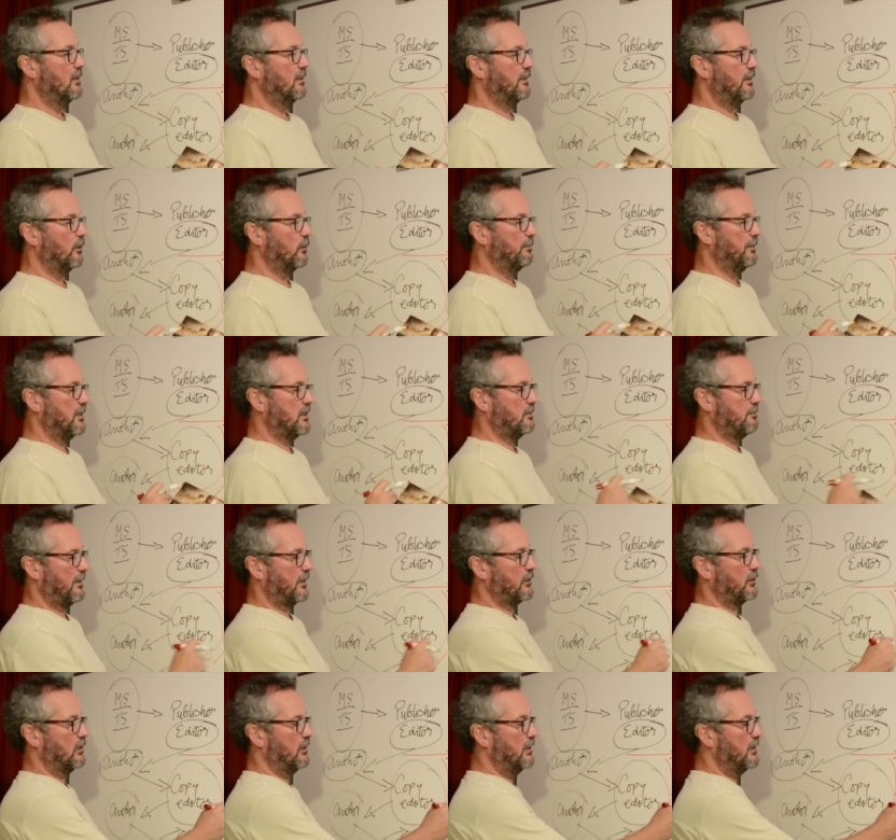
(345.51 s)
There'll be
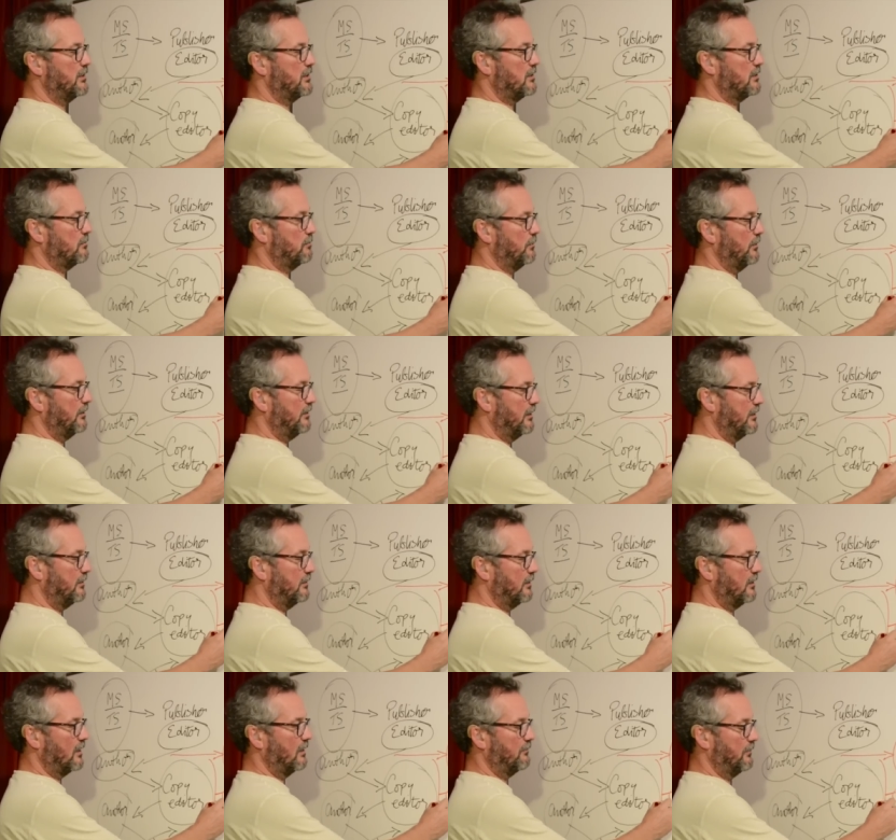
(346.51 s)
specialists within
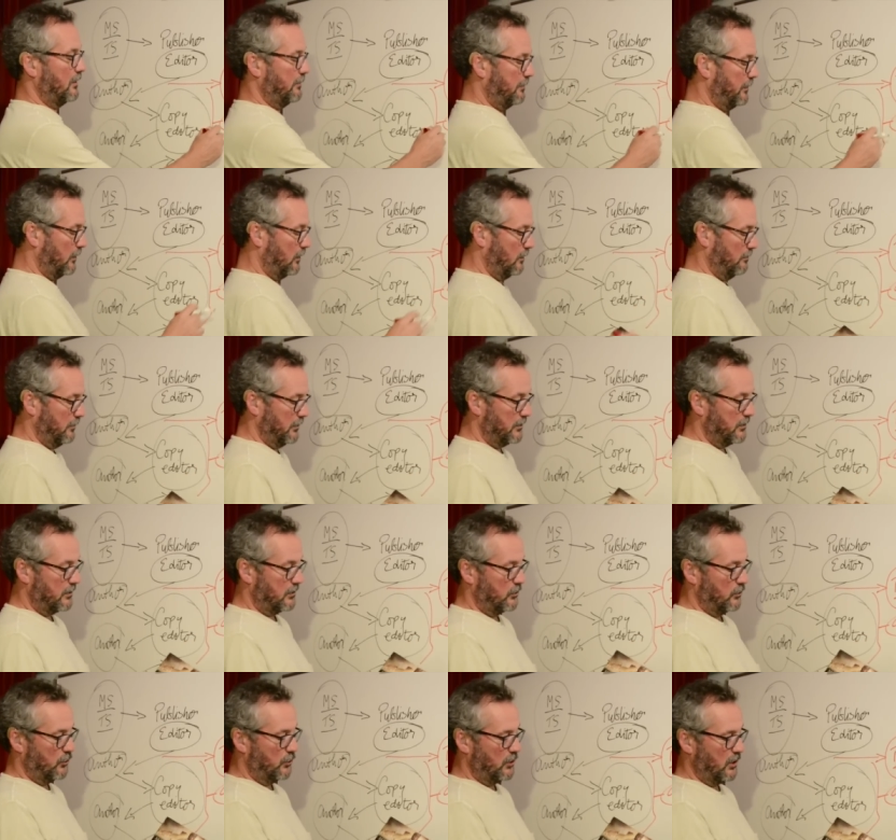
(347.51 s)
the cover departments
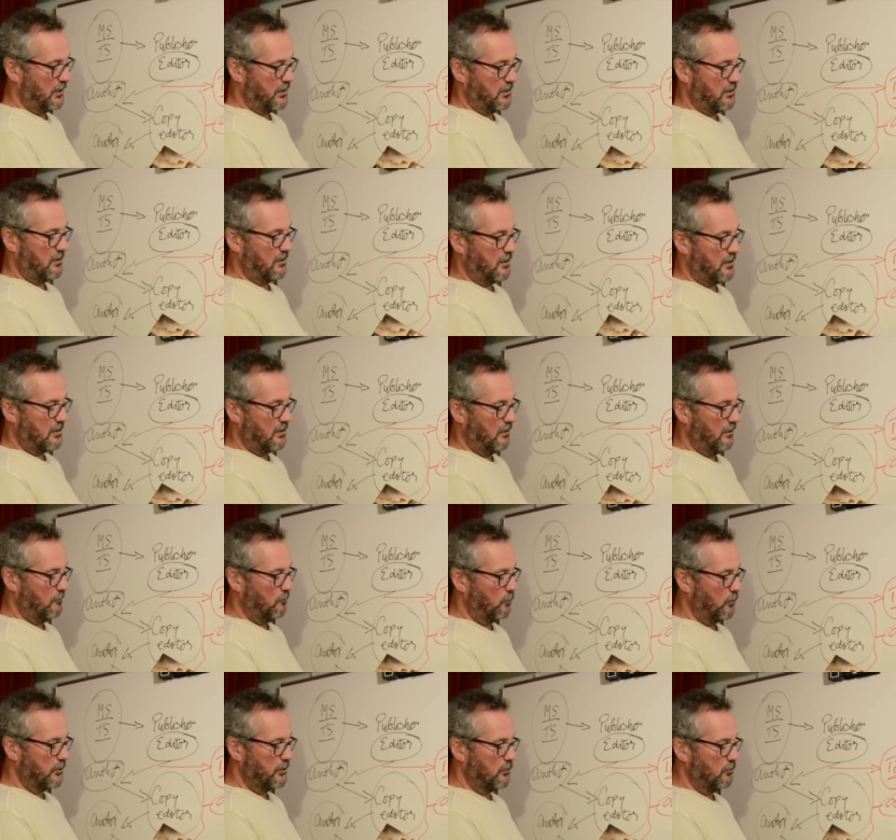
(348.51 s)
just to decide
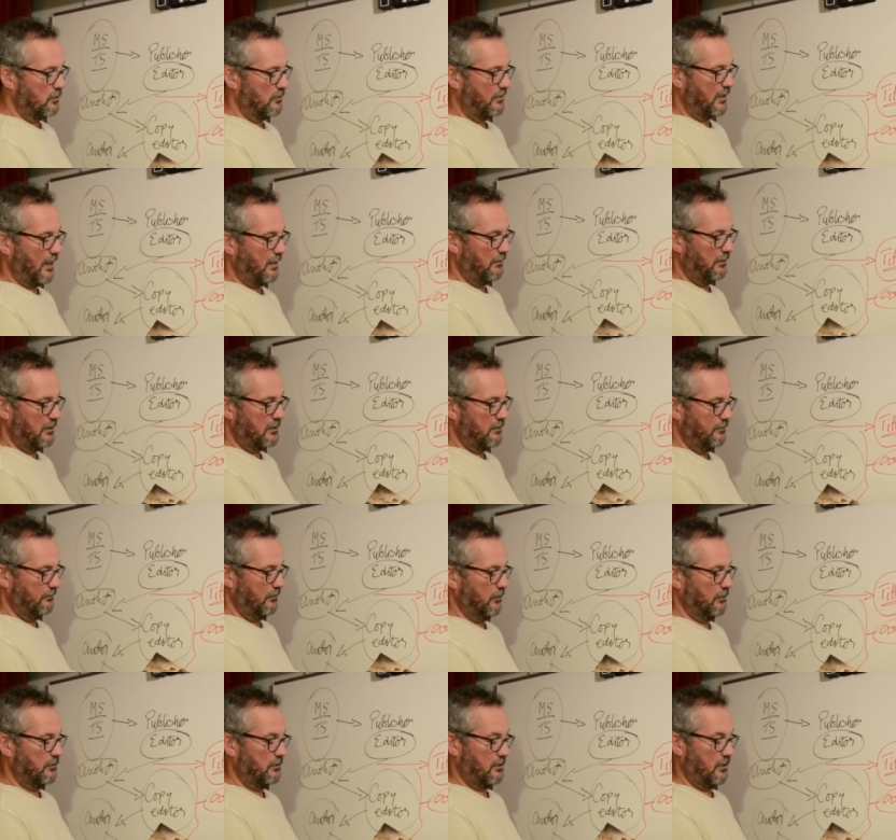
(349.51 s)
what sort of character
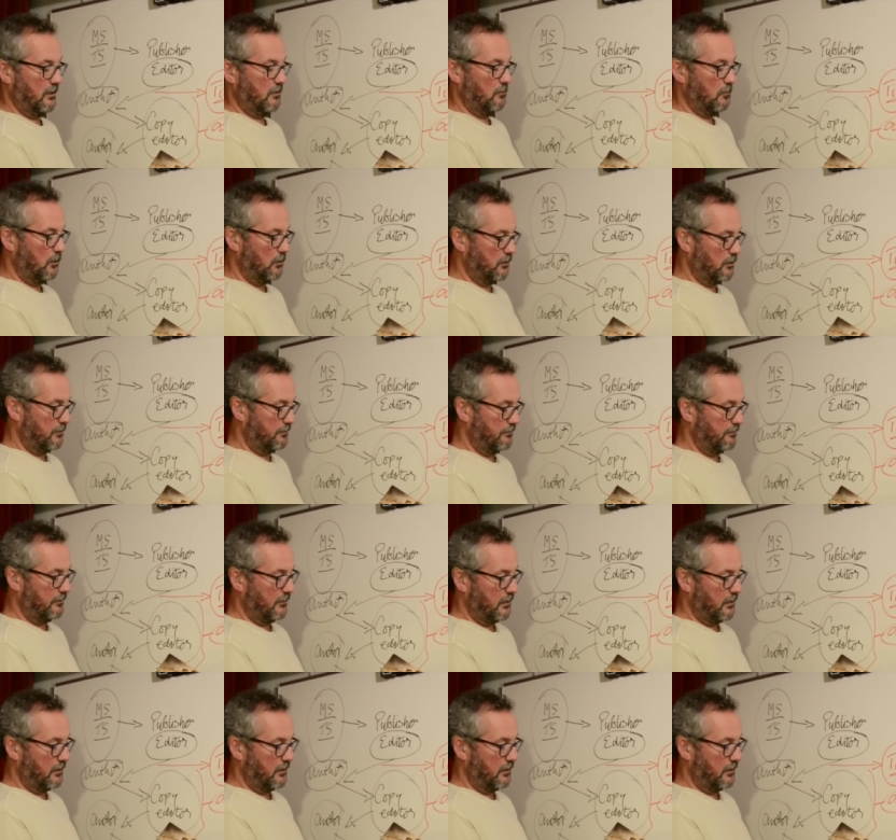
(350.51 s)
fonts they want.